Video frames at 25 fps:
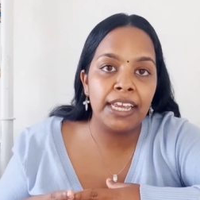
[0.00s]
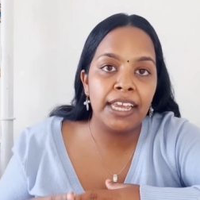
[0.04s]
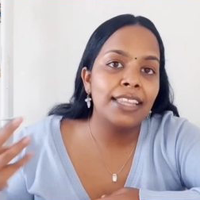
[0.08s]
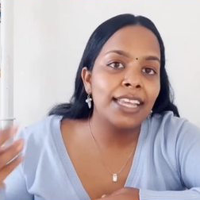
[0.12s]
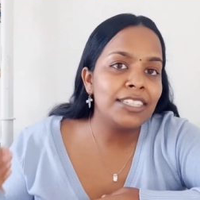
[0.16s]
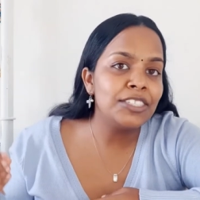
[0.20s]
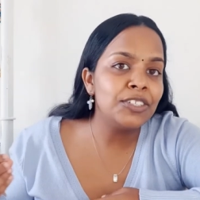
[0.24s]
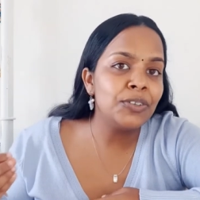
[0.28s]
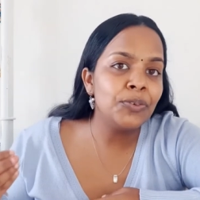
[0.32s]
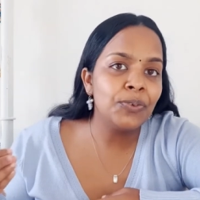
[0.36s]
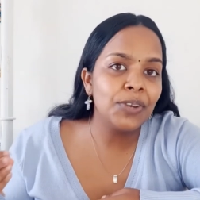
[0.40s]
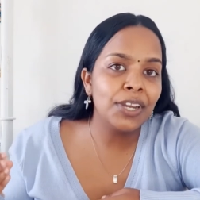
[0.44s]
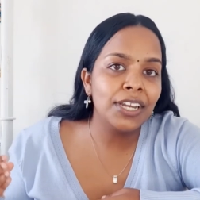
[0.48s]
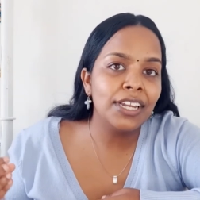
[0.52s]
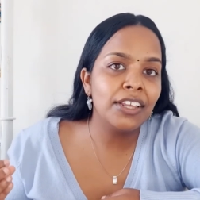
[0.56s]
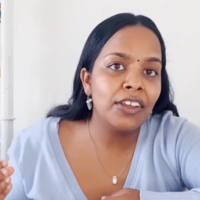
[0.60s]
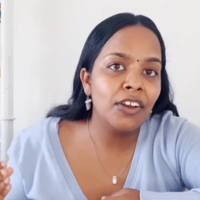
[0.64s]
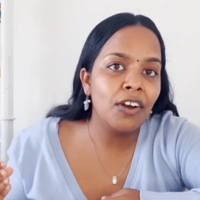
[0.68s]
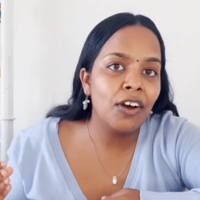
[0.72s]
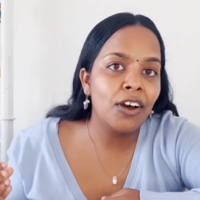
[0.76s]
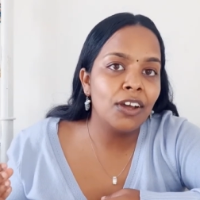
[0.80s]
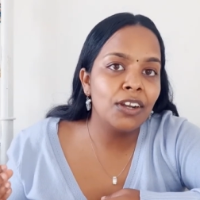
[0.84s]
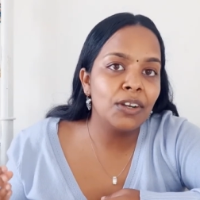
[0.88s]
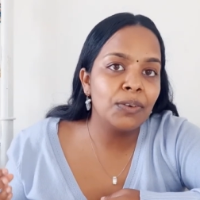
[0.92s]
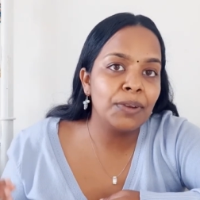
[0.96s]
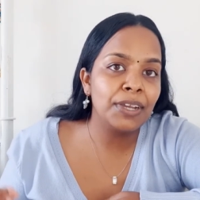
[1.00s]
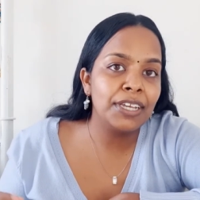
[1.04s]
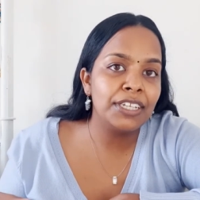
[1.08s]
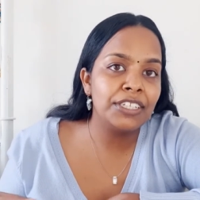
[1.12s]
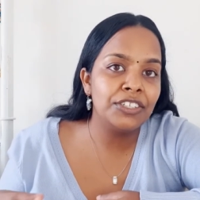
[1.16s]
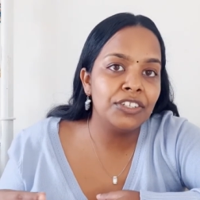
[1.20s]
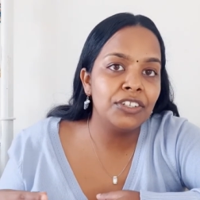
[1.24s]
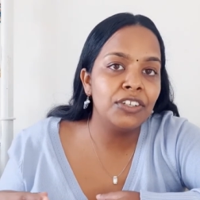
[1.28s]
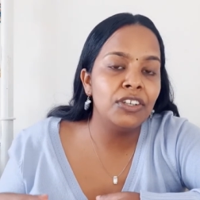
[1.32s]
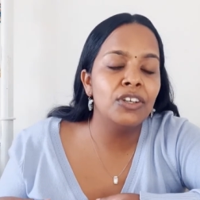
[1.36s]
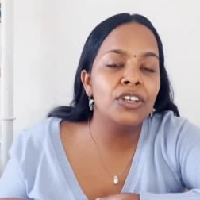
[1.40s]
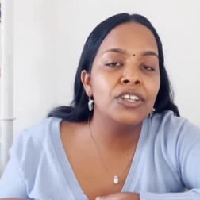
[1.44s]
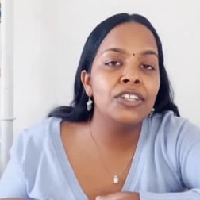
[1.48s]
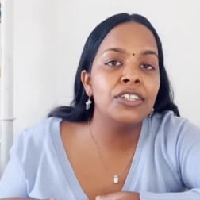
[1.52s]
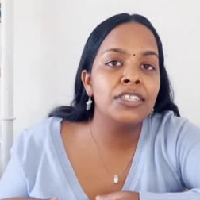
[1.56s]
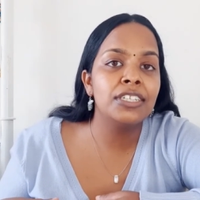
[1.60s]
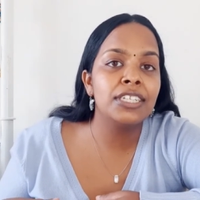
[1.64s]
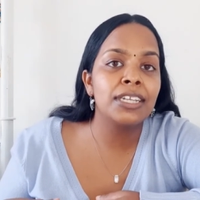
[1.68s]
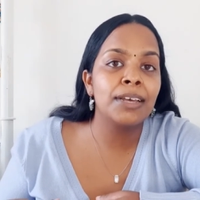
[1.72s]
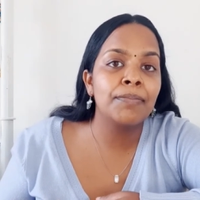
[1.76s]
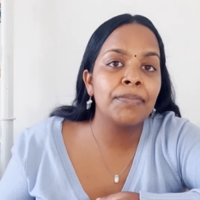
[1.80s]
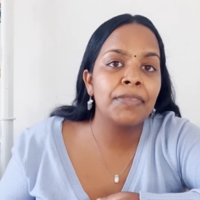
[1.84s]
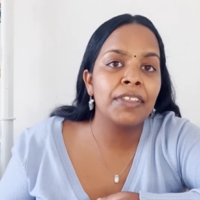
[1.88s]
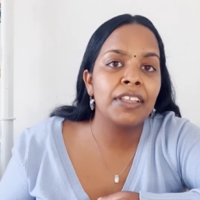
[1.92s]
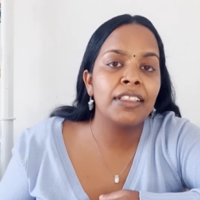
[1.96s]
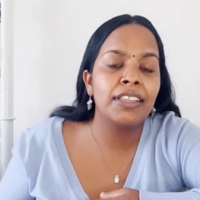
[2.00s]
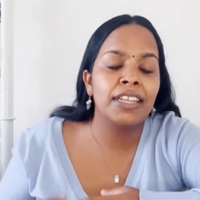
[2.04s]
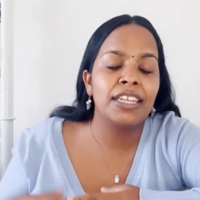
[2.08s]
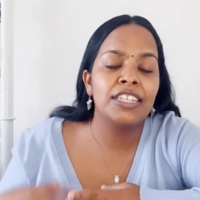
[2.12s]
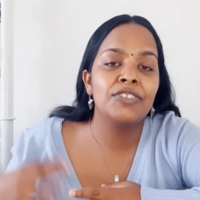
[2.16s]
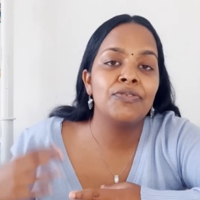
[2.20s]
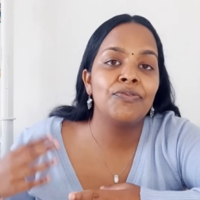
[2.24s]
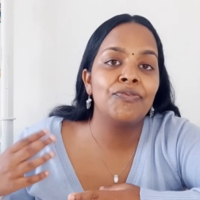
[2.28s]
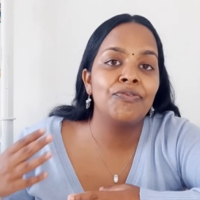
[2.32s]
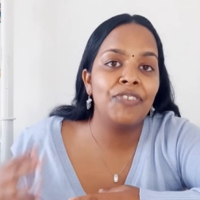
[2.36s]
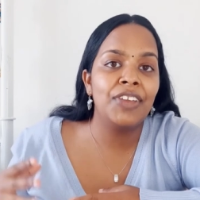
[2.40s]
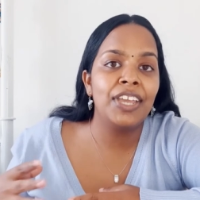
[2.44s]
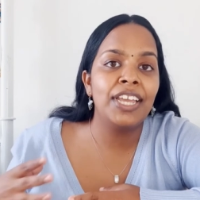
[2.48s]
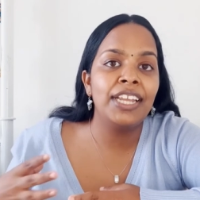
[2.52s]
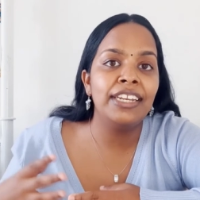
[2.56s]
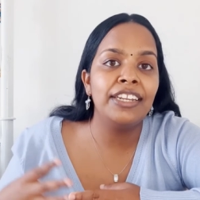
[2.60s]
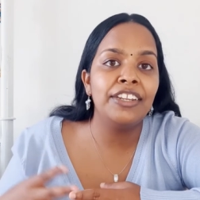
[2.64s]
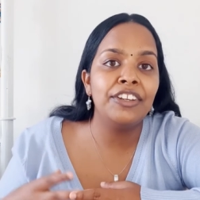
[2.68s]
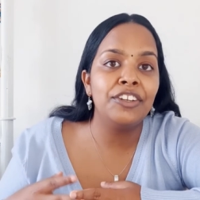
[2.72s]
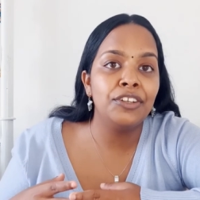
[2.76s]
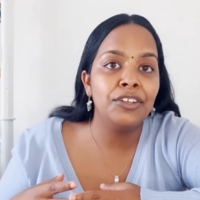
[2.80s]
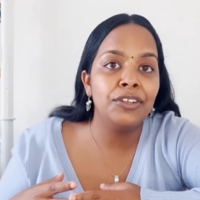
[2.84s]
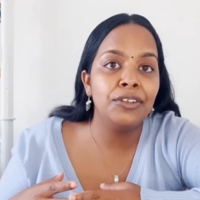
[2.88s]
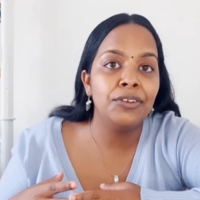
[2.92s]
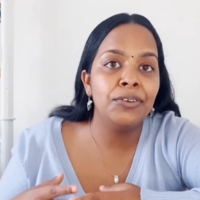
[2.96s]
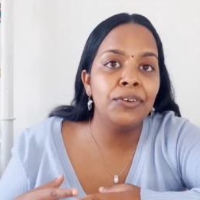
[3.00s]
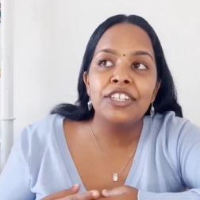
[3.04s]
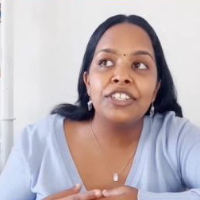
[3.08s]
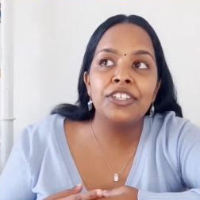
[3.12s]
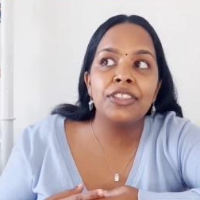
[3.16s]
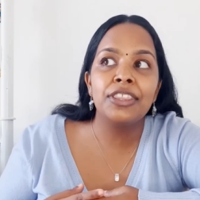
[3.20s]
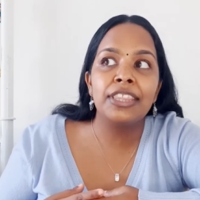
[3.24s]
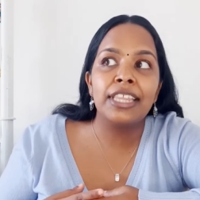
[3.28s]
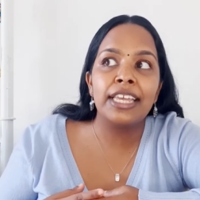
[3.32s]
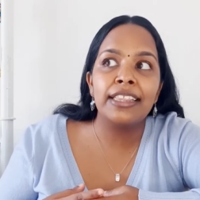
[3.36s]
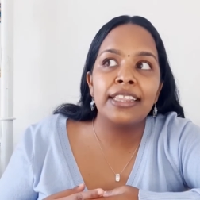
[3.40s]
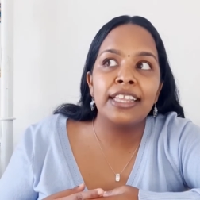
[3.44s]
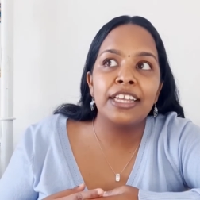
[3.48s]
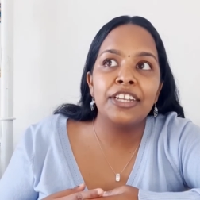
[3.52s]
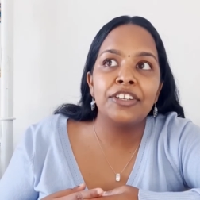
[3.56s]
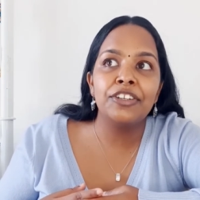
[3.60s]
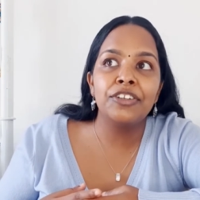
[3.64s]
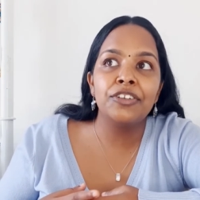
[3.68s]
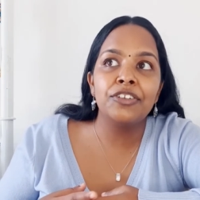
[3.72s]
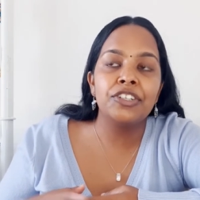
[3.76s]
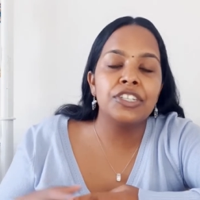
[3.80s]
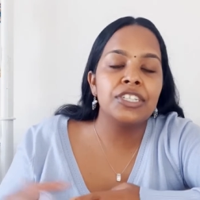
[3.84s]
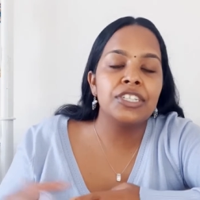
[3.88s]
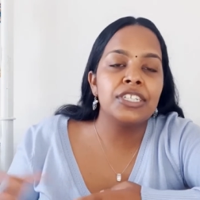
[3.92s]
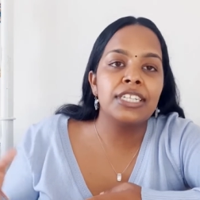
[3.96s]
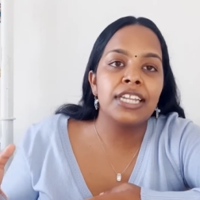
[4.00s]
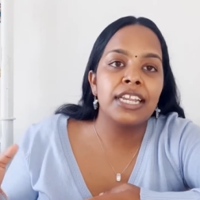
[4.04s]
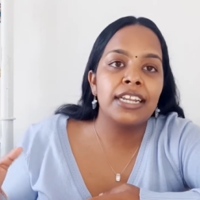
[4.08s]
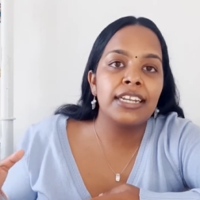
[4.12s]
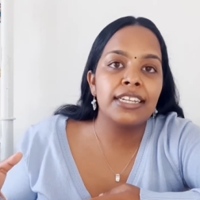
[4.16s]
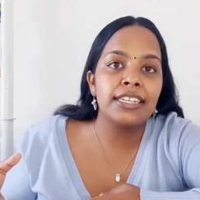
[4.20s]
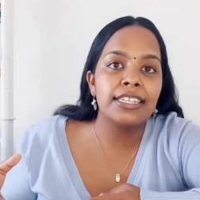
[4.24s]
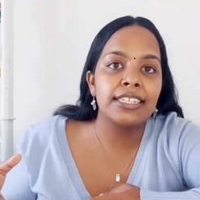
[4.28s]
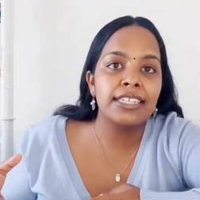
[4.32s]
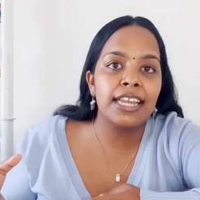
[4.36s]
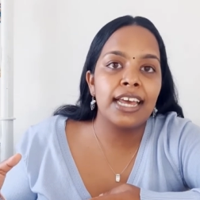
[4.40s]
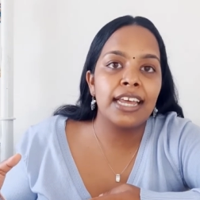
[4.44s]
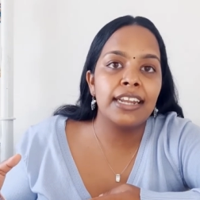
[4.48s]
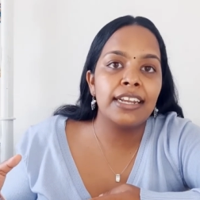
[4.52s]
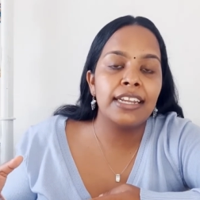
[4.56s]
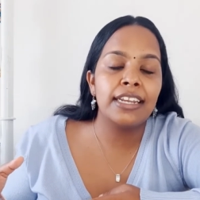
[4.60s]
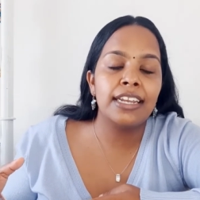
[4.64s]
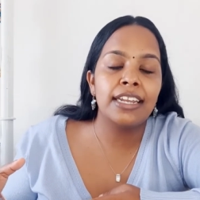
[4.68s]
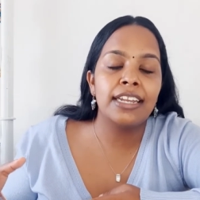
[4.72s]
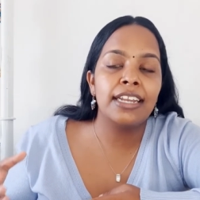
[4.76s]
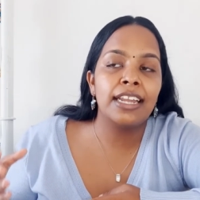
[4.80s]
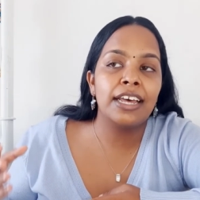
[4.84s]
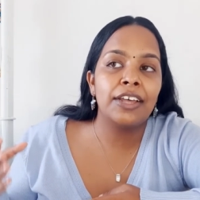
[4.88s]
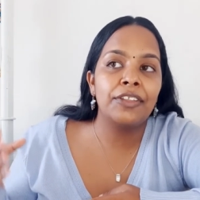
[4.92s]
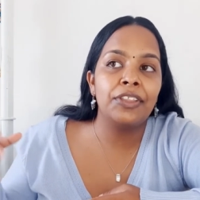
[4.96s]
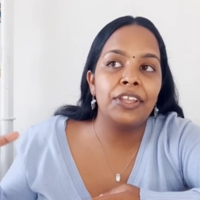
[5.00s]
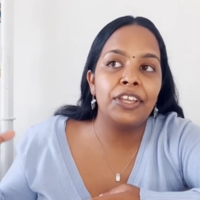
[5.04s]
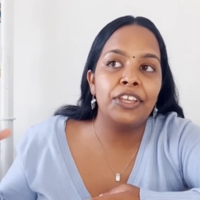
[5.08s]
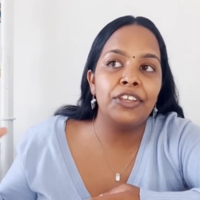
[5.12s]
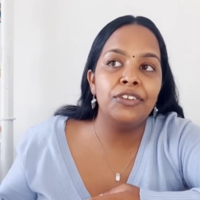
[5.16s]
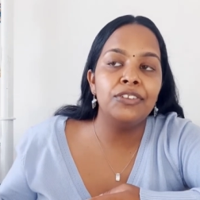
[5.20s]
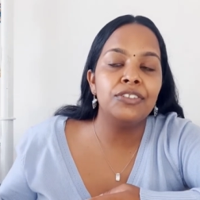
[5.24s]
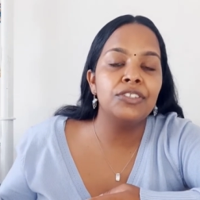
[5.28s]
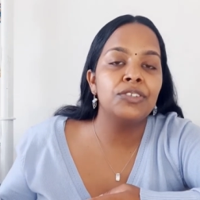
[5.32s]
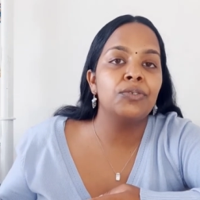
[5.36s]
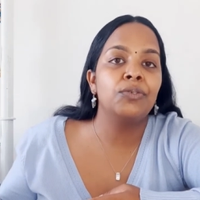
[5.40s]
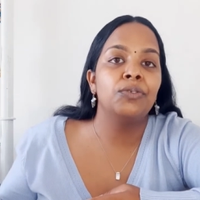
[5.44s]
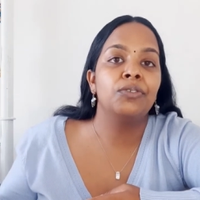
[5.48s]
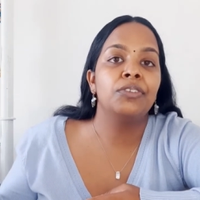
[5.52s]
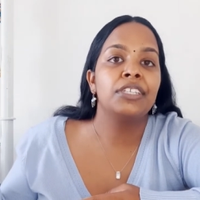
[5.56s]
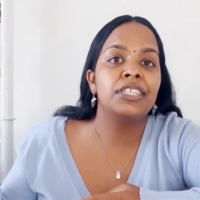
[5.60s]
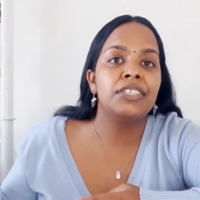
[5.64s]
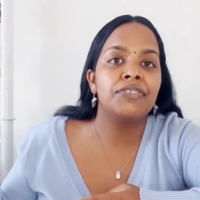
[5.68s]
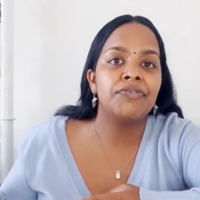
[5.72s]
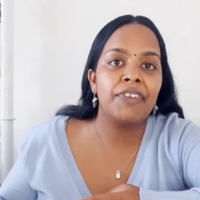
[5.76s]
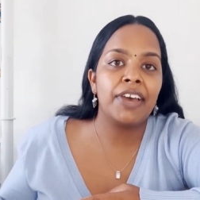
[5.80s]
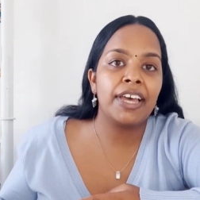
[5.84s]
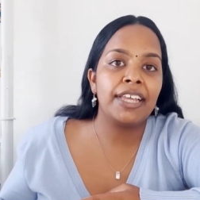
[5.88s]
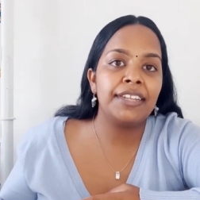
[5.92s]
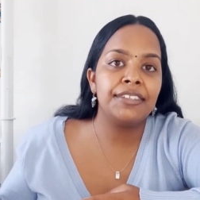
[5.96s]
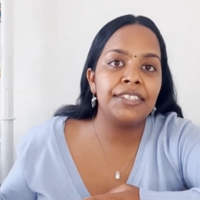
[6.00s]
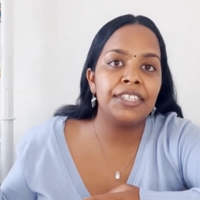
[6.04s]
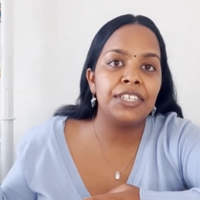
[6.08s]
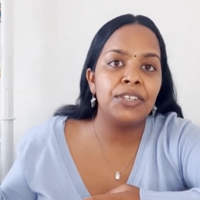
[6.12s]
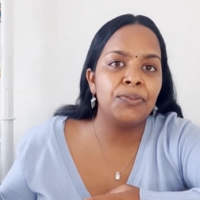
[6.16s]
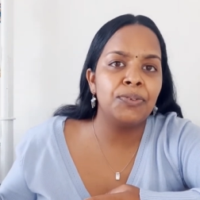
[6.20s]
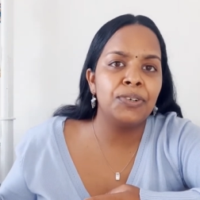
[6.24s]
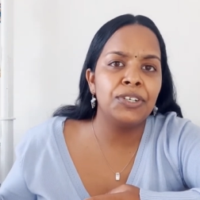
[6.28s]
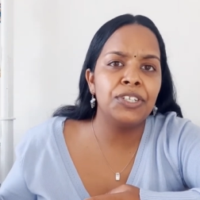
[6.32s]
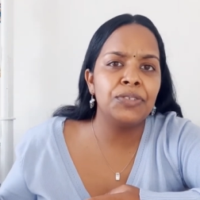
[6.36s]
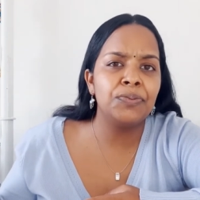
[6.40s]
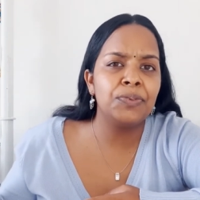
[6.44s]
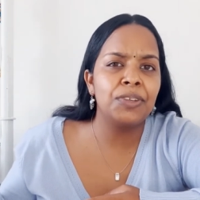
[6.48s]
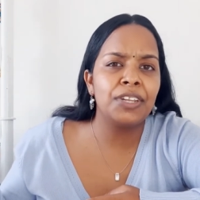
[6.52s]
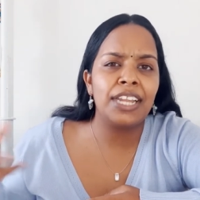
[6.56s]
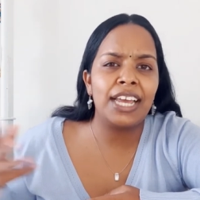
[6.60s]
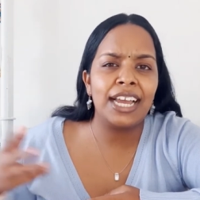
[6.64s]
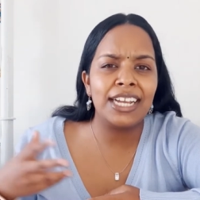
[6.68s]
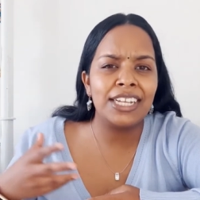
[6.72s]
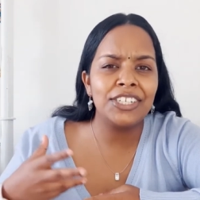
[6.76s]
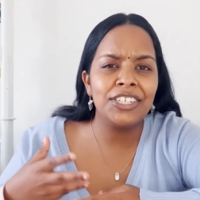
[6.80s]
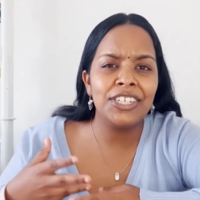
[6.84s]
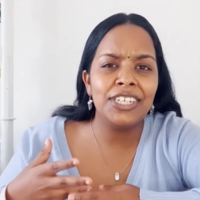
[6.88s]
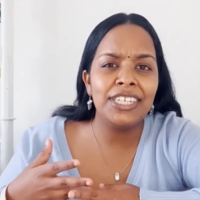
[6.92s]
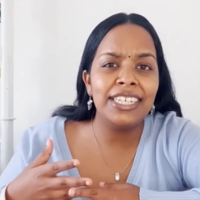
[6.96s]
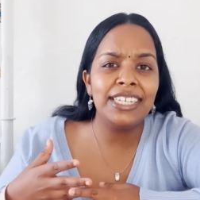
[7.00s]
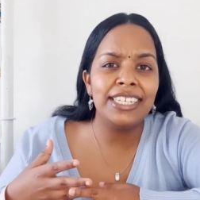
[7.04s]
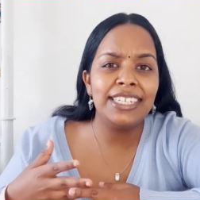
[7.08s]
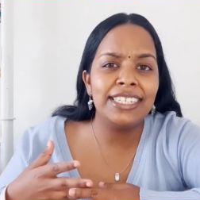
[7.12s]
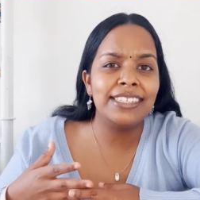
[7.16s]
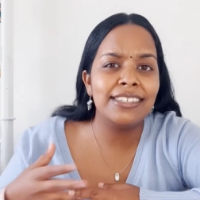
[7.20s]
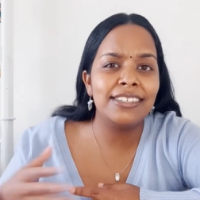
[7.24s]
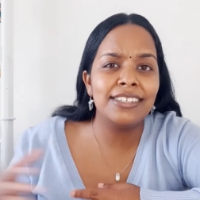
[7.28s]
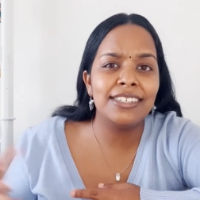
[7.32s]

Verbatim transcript: And that's a really hard way to learn something that's fairly new, to think that you just understand it and now they're using all these fancy words when actually it